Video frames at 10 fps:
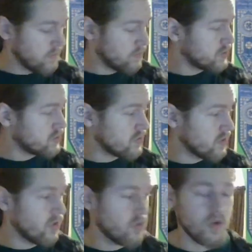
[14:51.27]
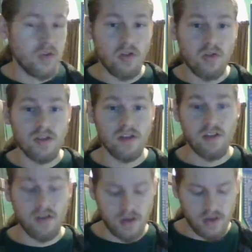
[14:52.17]
I'm pretty sure this is what's
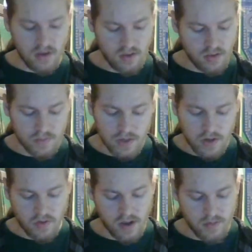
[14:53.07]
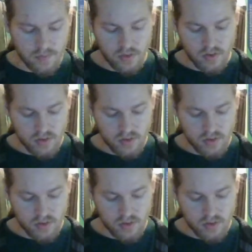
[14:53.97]
listed in the player's handbook.